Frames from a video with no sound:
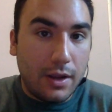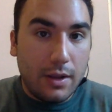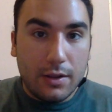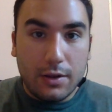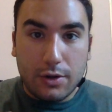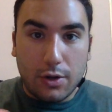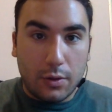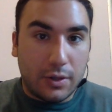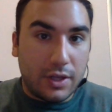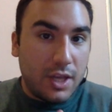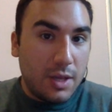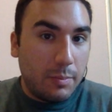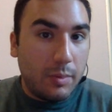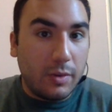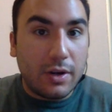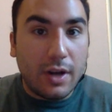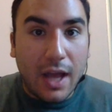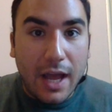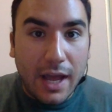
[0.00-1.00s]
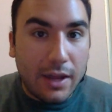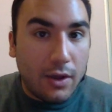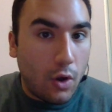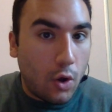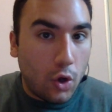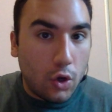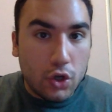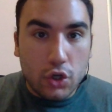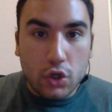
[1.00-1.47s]
You know, keep an eye
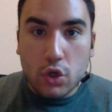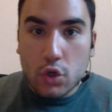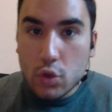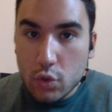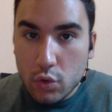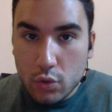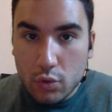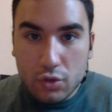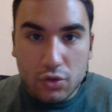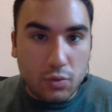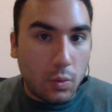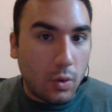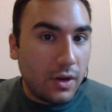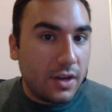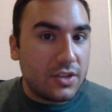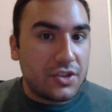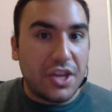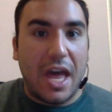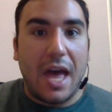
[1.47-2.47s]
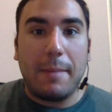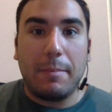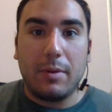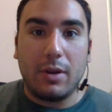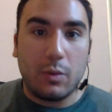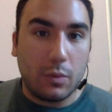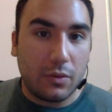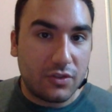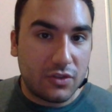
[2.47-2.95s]
on news, what is
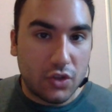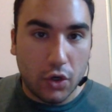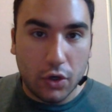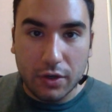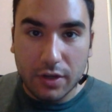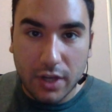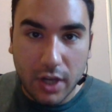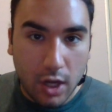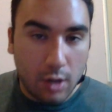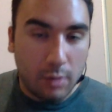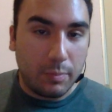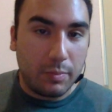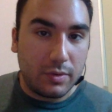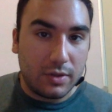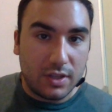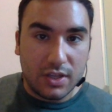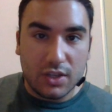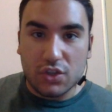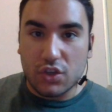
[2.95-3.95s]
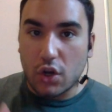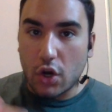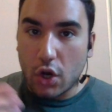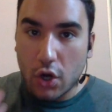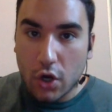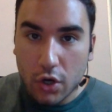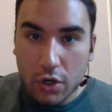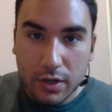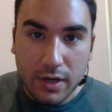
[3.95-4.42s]
happening with certain companies,
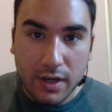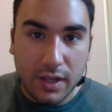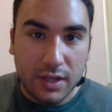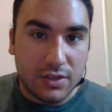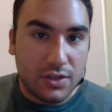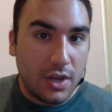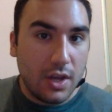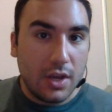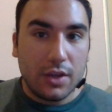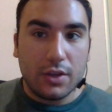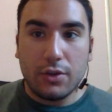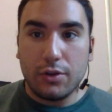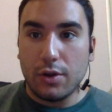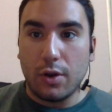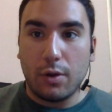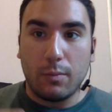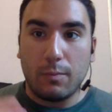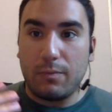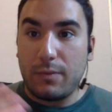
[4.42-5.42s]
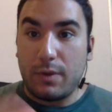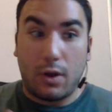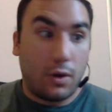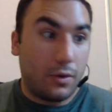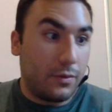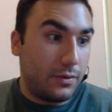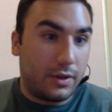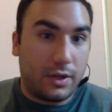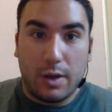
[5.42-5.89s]
earnings, you know,
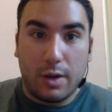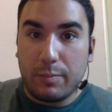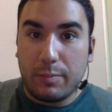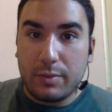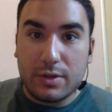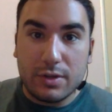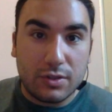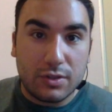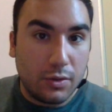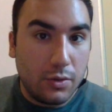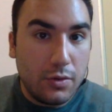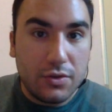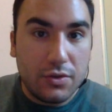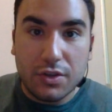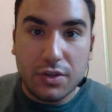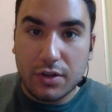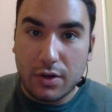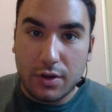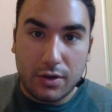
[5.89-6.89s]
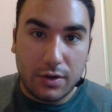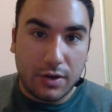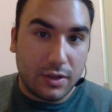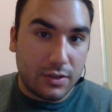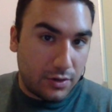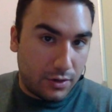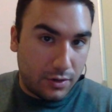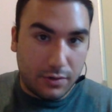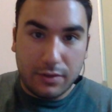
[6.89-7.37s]
are the companies losing
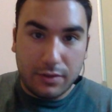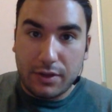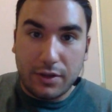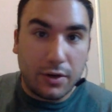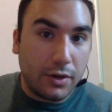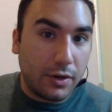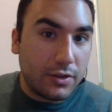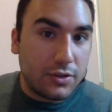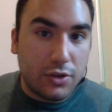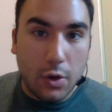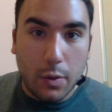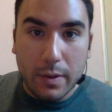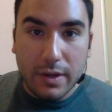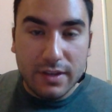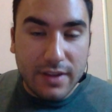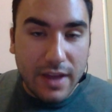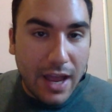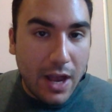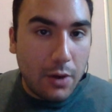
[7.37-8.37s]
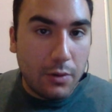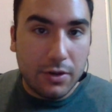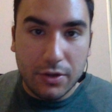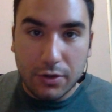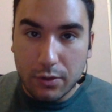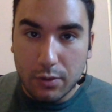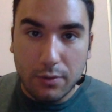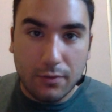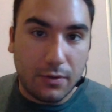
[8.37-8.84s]
earnings? Or are the earnings going down
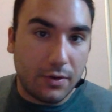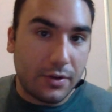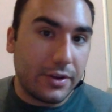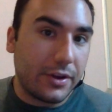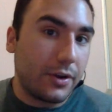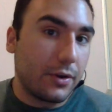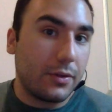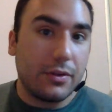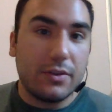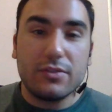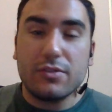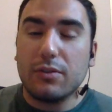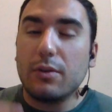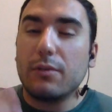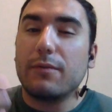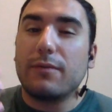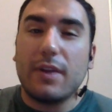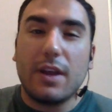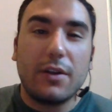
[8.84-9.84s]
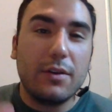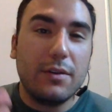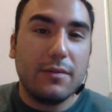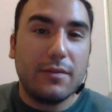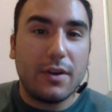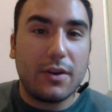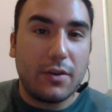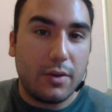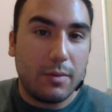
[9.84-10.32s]
year over year? These are very,
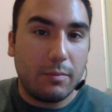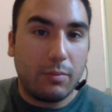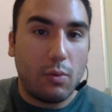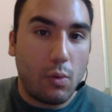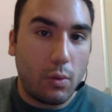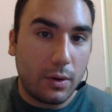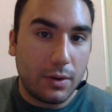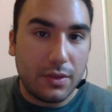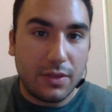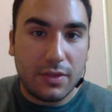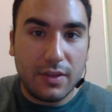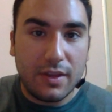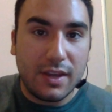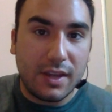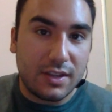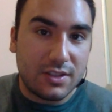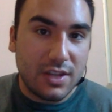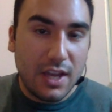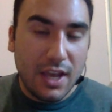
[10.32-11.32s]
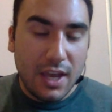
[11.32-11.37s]
very important things